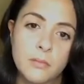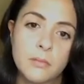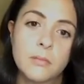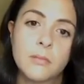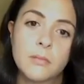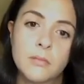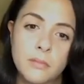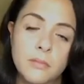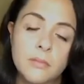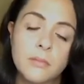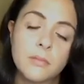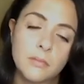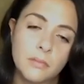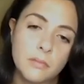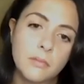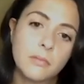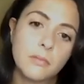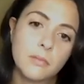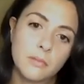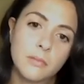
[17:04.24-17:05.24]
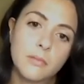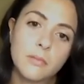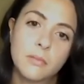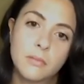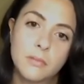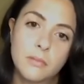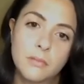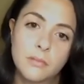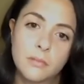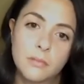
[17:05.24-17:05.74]

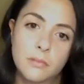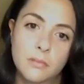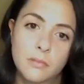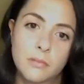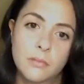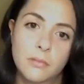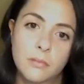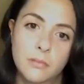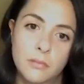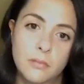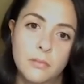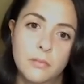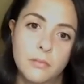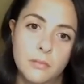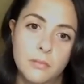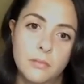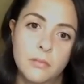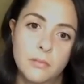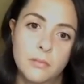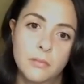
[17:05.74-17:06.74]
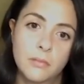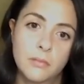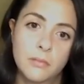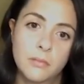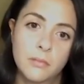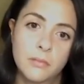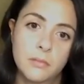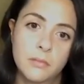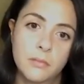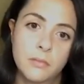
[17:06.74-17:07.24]

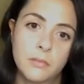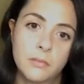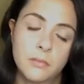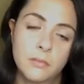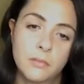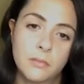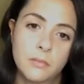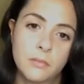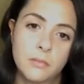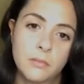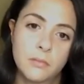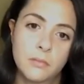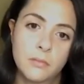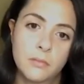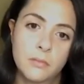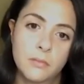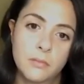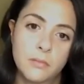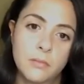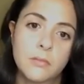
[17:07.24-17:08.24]
[no speech]